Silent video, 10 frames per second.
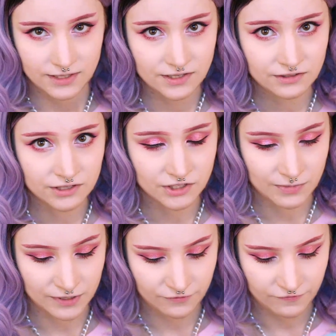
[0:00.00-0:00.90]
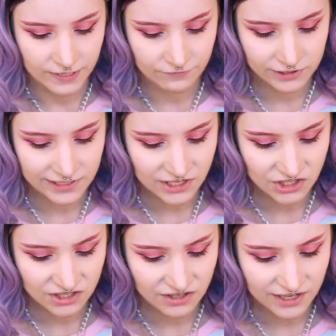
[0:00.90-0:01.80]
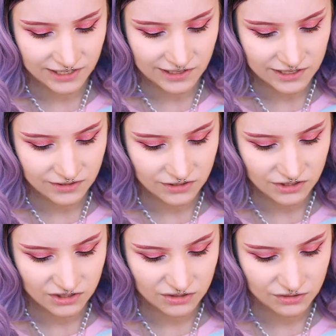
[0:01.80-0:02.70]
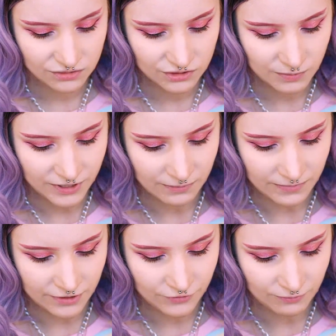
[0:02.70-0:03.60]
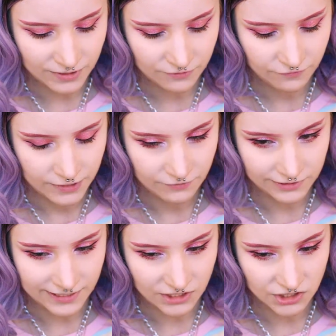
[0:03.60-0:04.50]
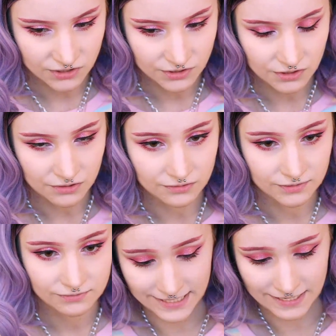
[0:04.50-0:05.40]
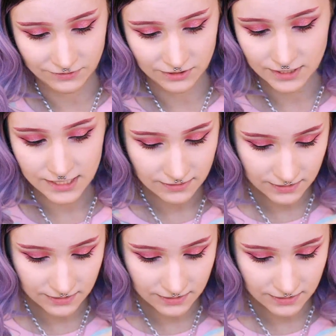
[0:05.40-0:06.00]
These are not my favorite lashes that I like to use, but I'm out of my favorite lashes, so I'll have to take